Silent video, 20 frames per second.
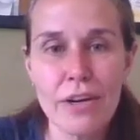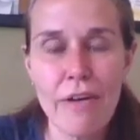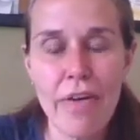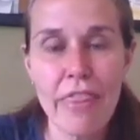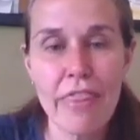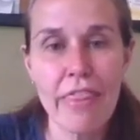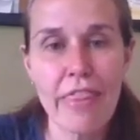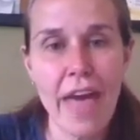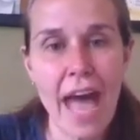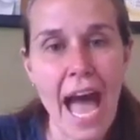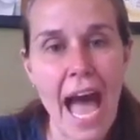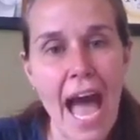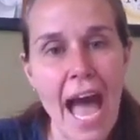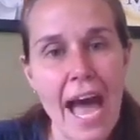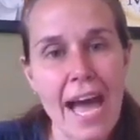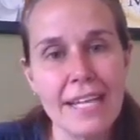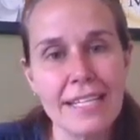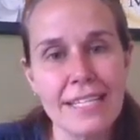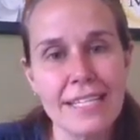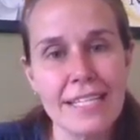
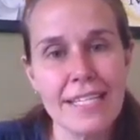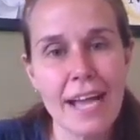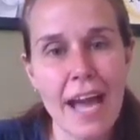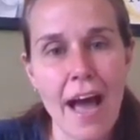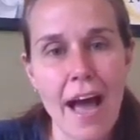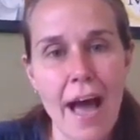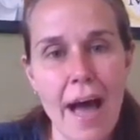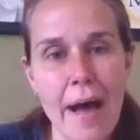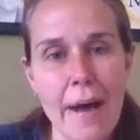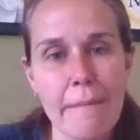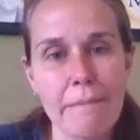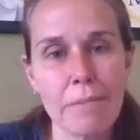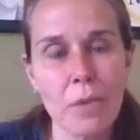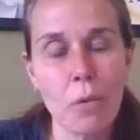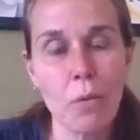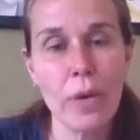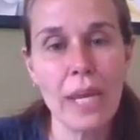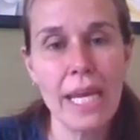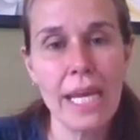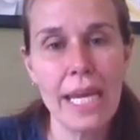that
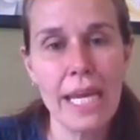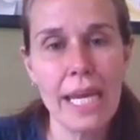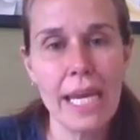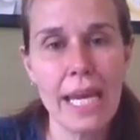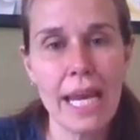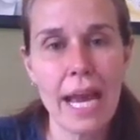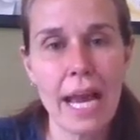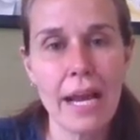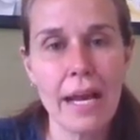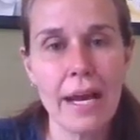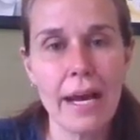the